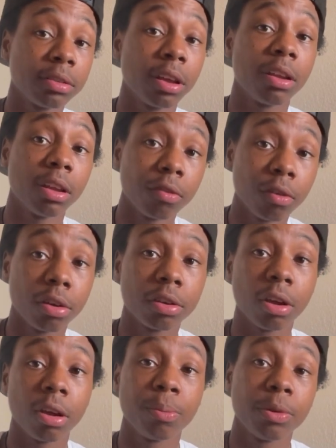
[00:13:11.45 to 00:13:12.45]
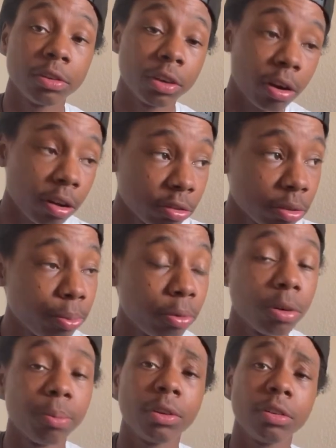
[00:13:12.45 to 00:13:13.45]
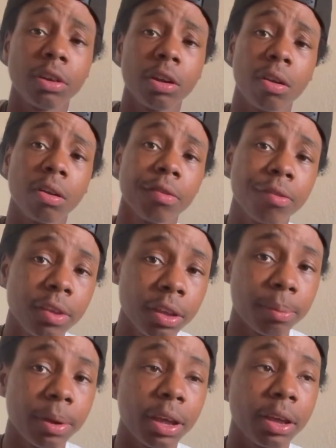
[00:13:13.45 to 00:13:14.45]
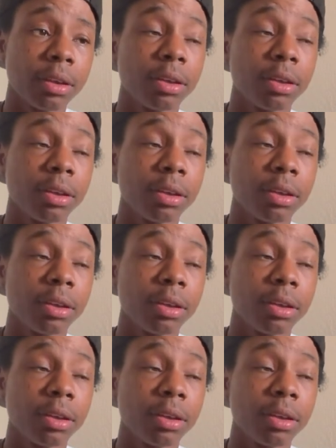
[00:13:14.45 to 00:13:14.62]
I love all y'all. Appreciate all the support. Appreciate all the feedback